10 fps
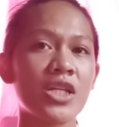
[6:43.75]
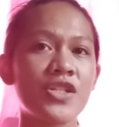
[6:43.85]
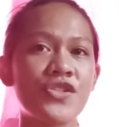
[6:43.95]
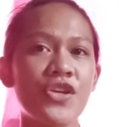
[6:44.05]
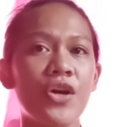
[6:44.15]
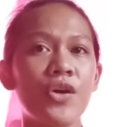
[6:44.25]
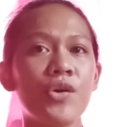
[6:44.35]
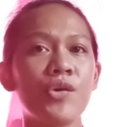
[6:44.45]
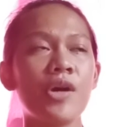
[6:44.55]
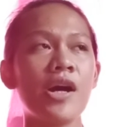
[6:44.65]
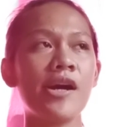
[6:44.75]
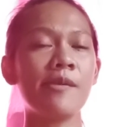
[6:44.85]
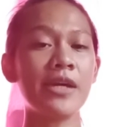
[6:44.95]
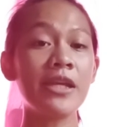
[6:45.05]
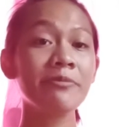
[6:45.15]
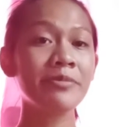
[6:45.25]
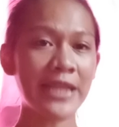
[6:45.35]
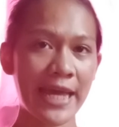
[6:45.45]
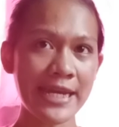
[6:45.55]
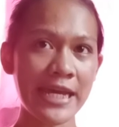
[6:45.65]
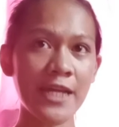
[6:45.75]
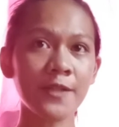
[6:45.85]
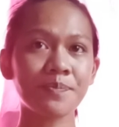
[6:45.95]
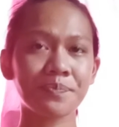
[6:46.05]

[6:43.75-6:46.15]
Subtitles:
So in planning,